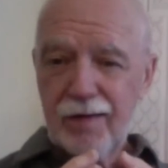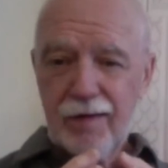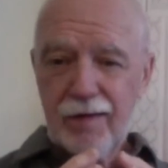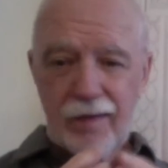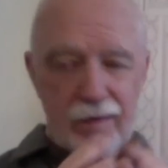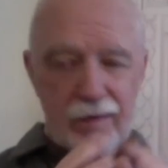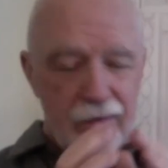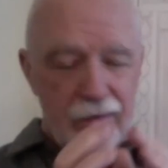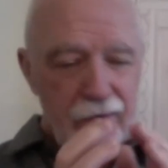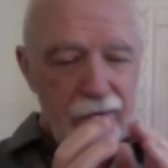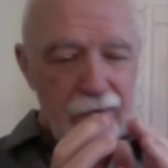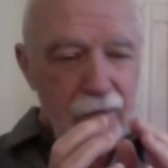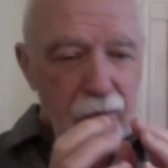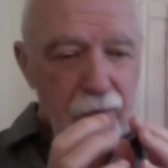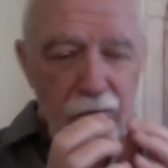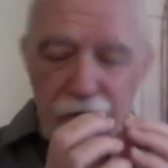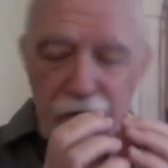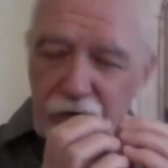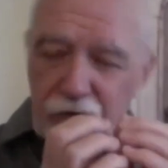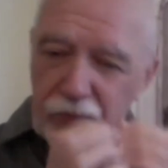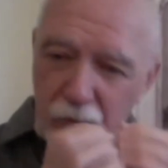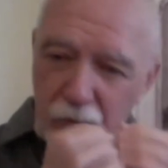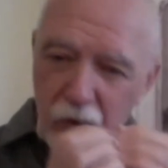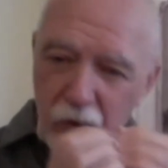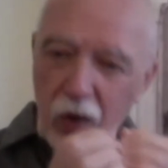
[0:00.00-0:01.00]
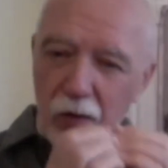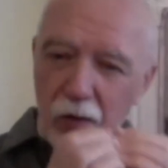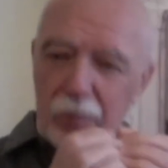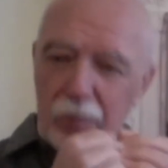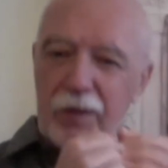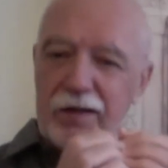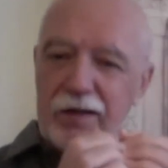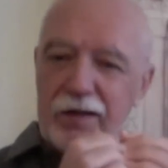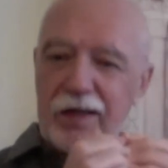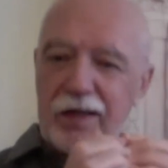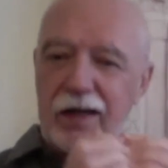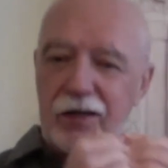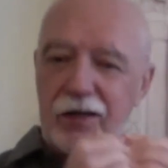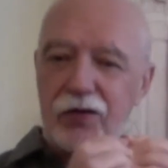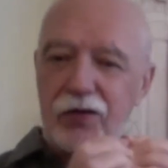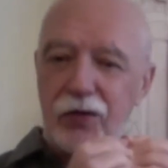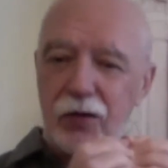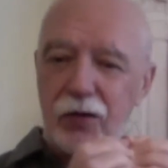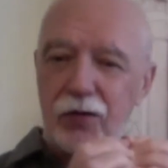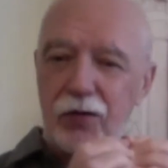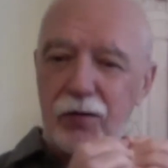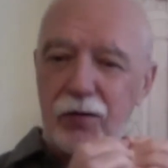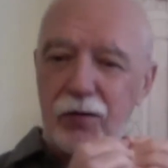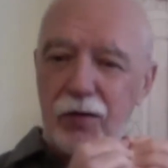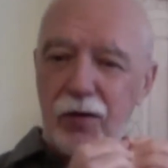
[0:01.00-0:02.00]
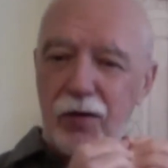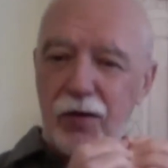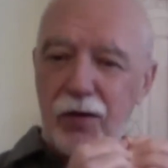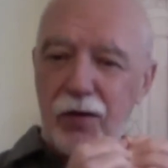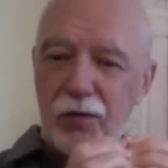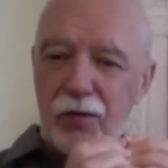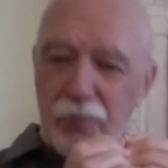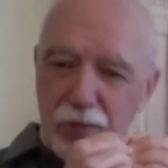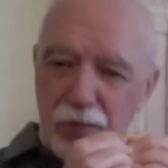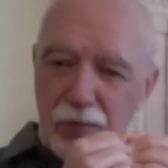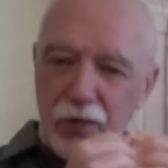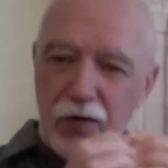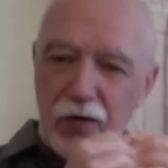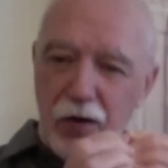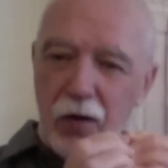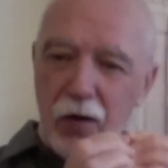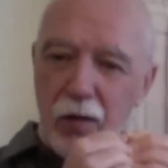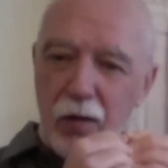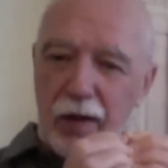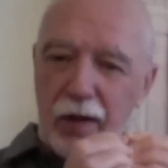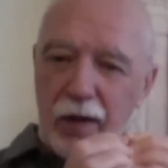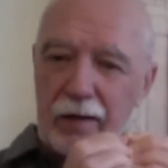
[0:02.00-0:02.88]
there is small potential for knowing.